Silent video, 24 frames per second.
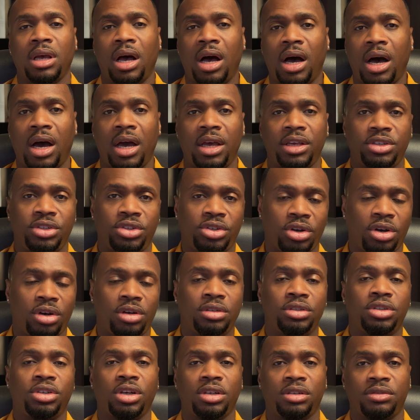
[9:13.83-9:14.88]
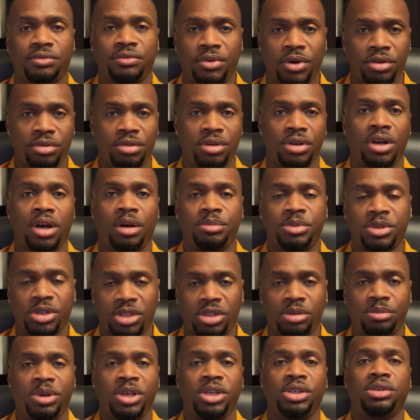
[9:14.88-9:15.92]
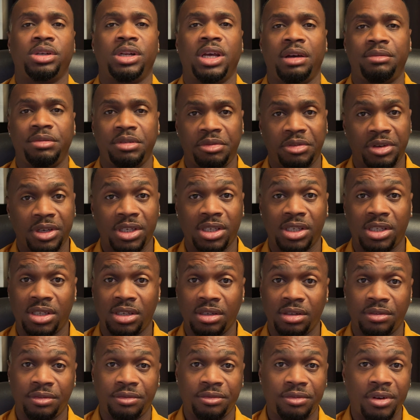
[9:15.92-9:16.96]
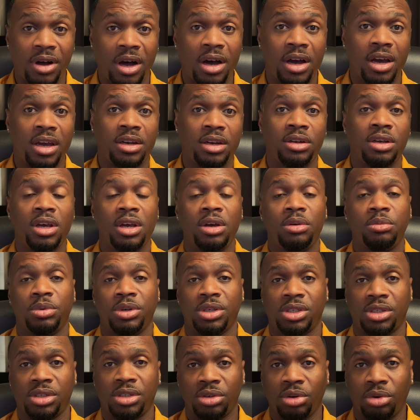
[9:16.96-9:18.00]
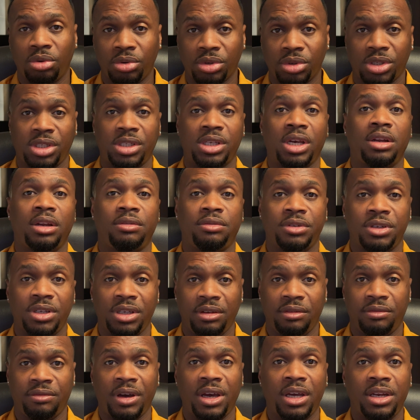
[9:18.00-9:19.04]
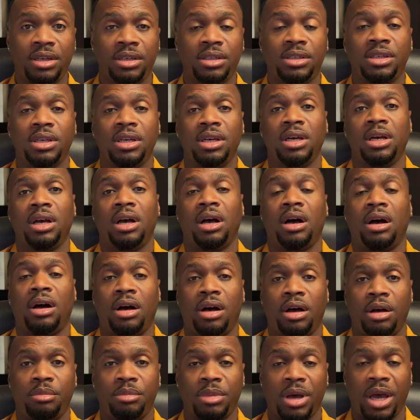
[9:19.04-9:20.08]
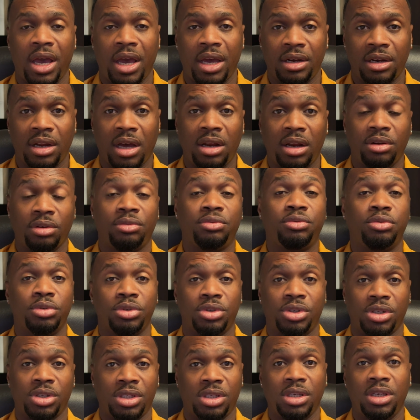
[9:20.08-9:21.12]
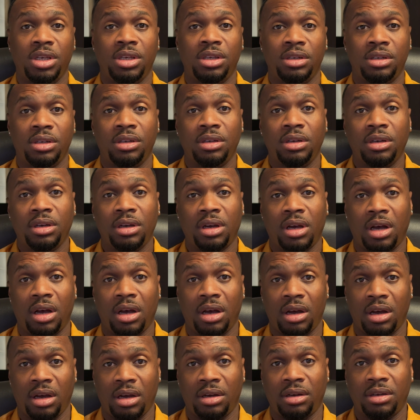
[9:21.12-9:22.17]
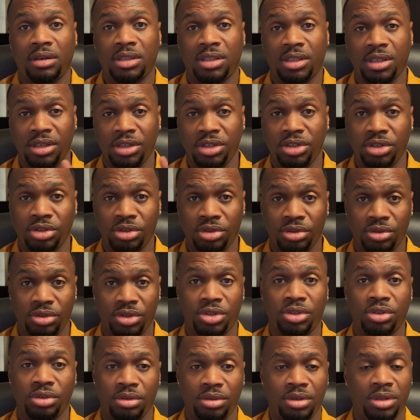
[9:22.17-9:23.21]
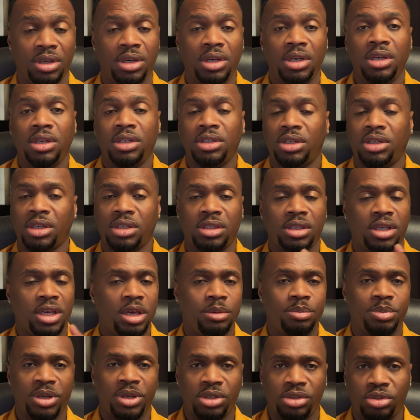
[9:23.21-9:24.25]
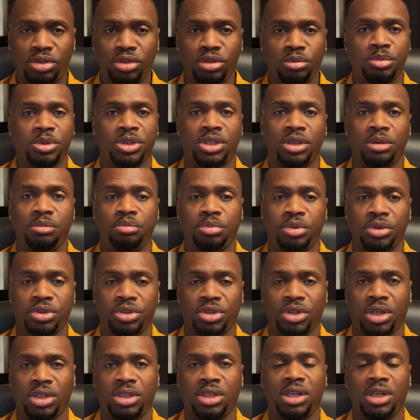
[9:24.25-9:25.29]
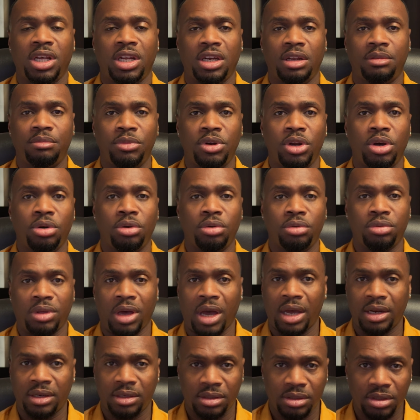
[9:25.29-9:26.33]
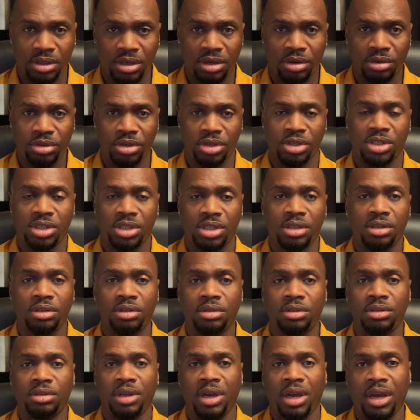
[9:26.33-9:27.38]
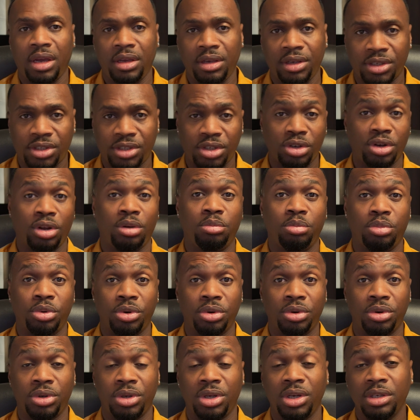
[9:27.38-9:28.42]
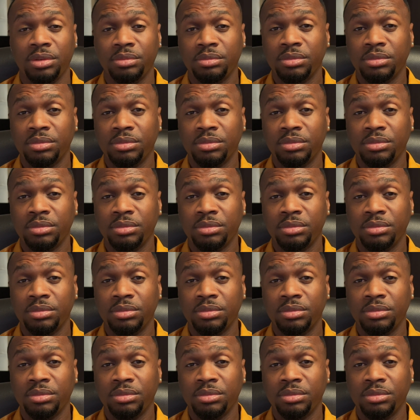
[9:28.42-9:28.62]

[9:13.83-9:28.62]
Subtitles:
hi, it's John, just following up, just to make sure that everything is still fine, we're still all set for the event, and I look forward to seeing you soon. Just keep it super simple, just to let them know that you're still there, you're still on board.